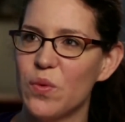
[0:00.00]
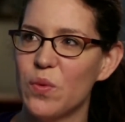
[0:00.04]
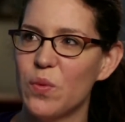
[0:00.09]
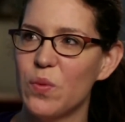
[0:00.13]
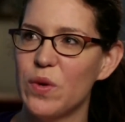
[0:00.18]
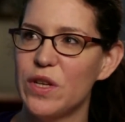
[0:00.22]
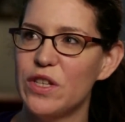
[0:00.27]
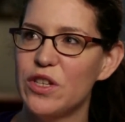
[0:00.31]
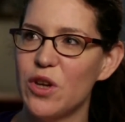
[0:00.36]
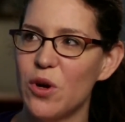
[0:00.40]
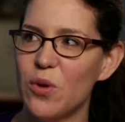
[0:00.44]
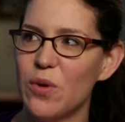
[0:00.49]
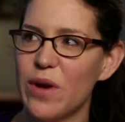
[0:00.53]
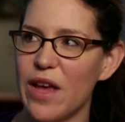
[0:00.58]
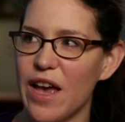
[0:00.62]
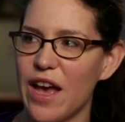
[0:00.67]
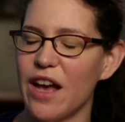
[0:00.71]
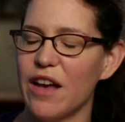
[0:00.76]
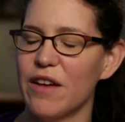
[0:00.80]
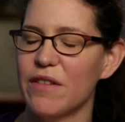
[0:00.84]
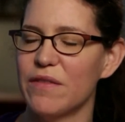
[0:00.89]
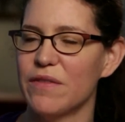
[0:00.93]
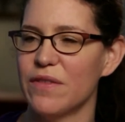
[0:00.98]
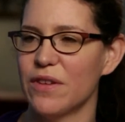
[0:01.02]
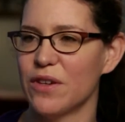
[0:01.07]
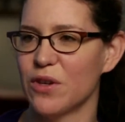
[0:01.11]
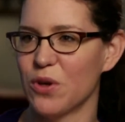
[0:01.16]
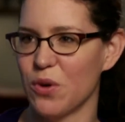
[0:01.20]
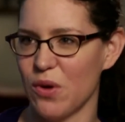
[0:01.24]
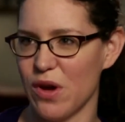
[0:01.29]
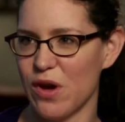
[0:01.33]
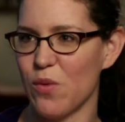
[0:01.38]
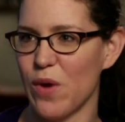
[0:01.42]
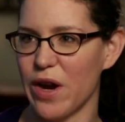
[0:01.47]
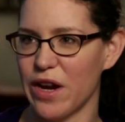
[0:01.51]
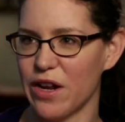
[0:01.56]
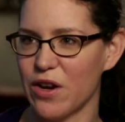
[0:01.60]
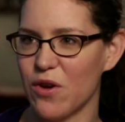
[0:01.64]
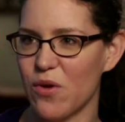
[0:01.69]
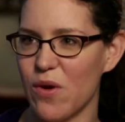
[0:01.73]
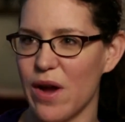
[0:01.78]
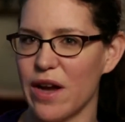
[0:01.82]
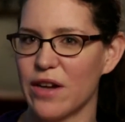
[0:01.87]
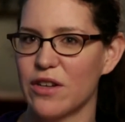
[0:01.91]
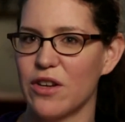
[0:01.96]
we don't have a great way to
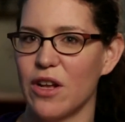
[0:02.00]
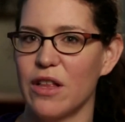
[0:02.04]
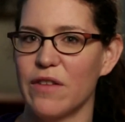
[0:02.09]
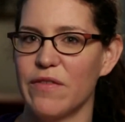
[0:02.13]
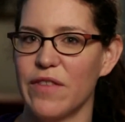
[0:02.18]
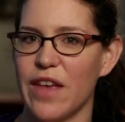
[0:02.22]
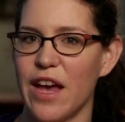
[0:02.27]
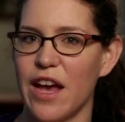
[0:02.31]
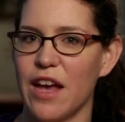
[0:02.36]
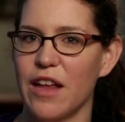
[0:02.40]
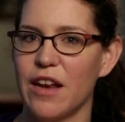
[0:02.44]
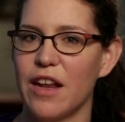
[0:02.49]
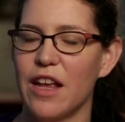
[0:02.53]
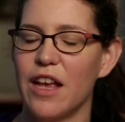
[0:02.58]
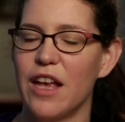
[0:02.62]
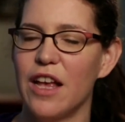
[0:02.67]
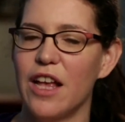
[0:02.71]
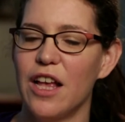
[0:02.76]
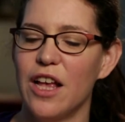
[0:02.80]
correct all of that.